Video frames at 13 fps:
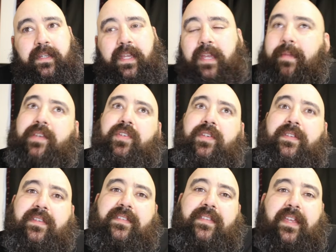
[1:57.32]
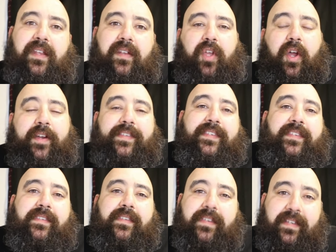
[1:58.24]
Imagine the state of
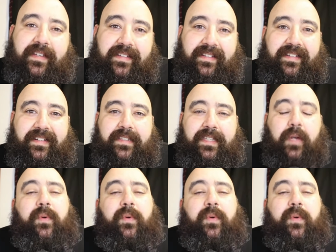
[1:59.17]
toxicity that